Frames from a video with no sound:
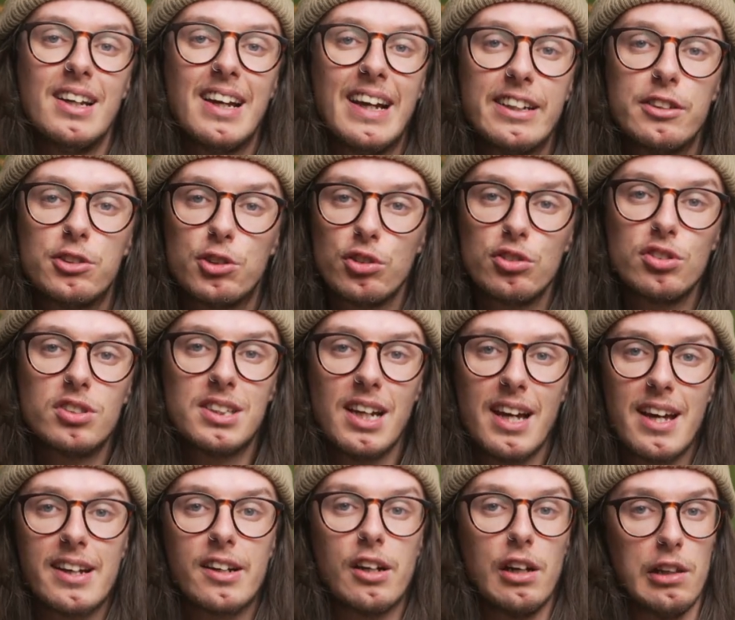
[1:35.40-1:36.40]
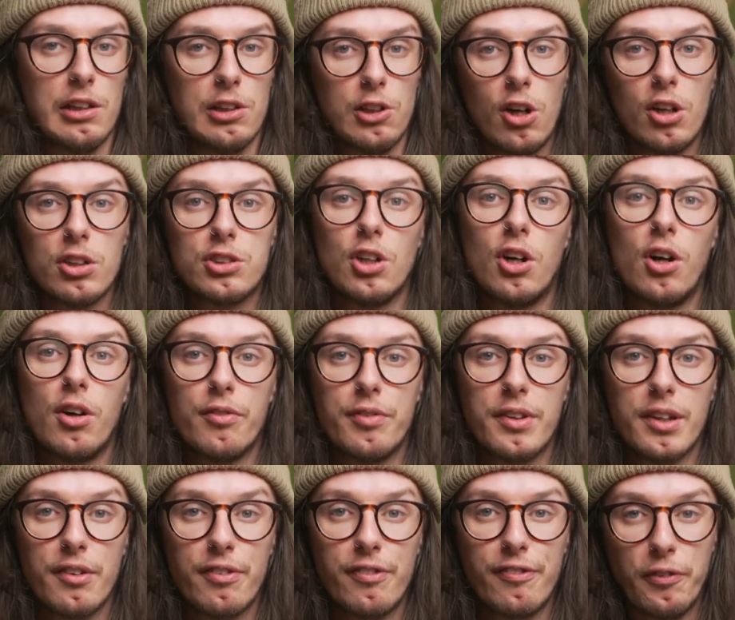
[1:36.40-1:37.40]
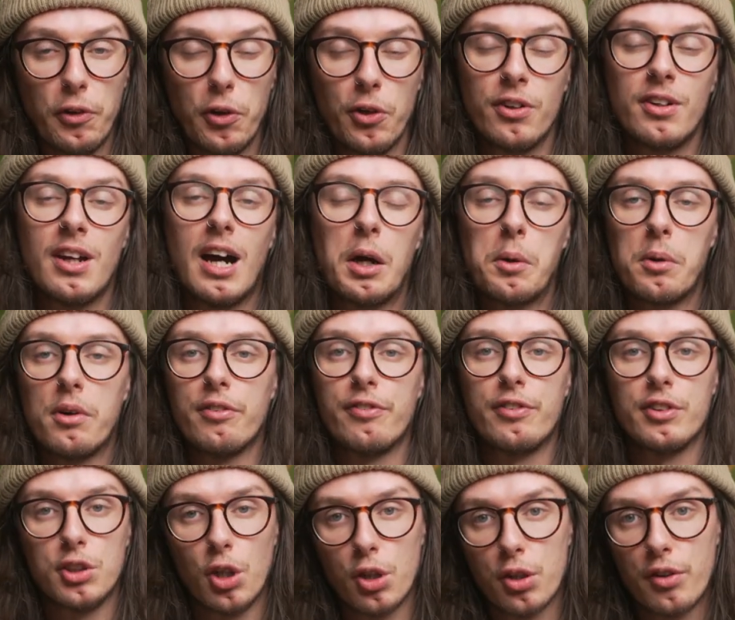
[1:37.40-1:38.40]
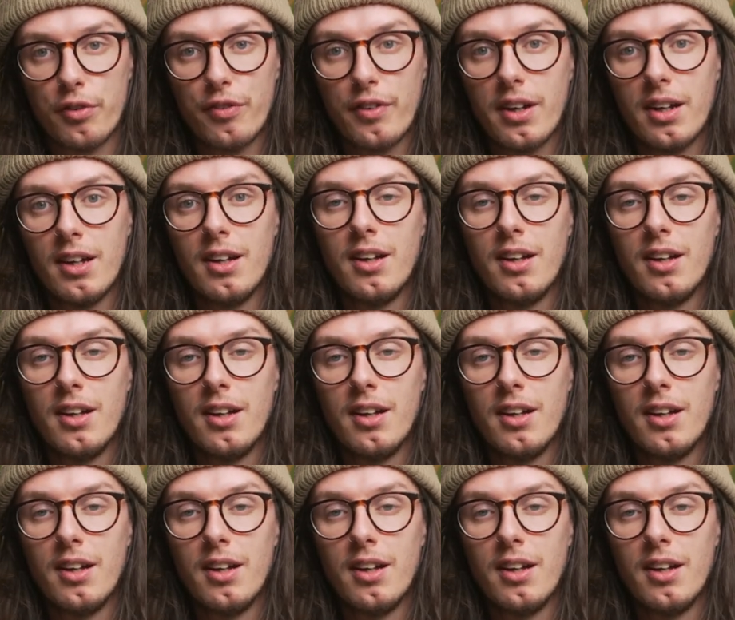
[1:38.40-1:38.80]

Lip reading: it does take a lot of the fun out of photography.